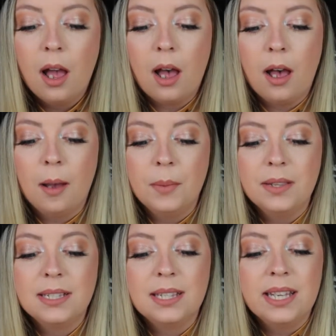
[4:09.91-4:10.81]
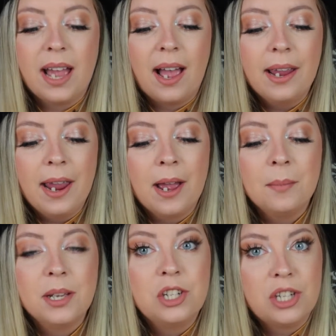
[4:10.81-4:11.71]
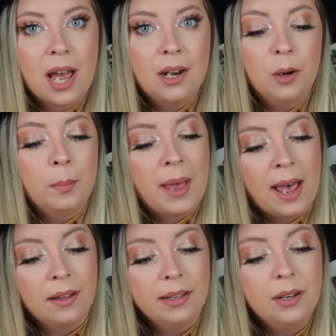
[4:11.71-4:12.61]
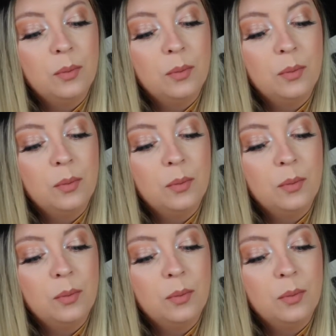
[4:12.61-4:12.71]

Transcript: Um, this is the I Am Shadow Palette,